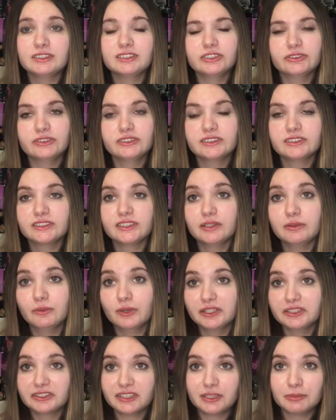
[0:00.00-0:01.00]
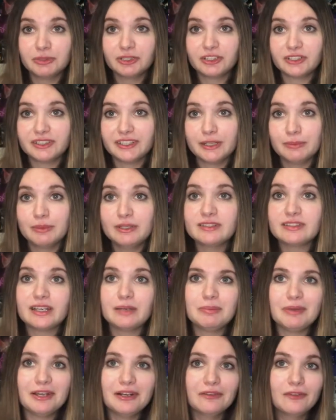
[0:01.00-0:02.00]
So since I was on a bigger campus, I
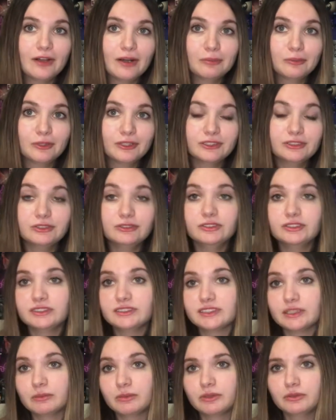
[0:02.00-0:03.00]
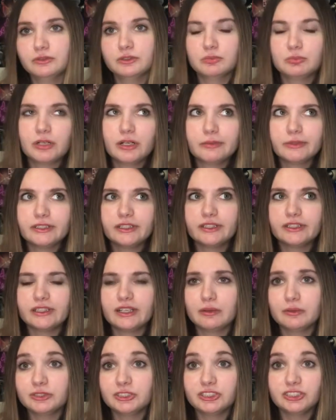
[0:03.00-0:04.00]
paid a lot more in dues than someone who's probably like
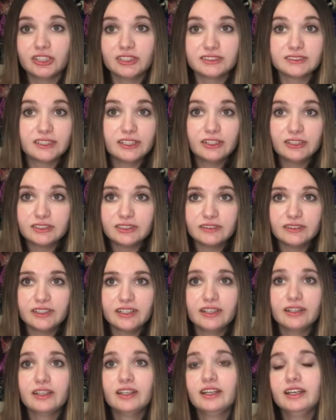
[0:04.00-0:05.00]
at Wichita State or something.